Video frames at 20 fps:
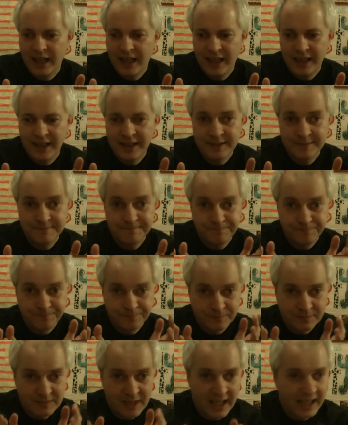And
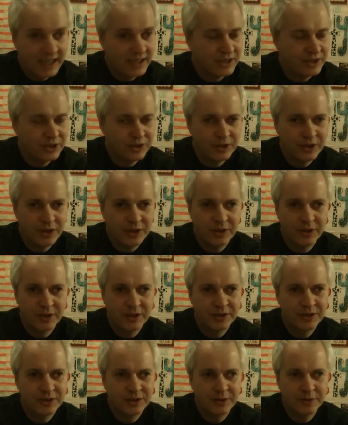I enjoy all the
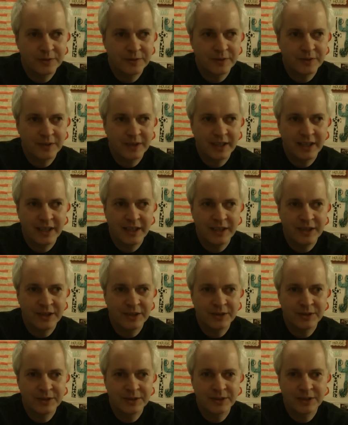stuff he
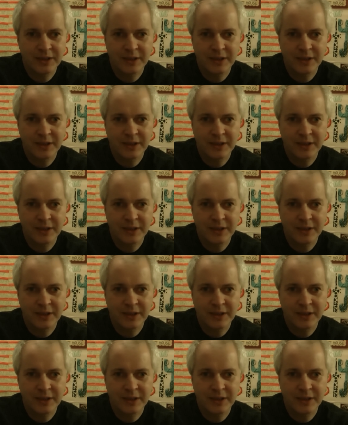does.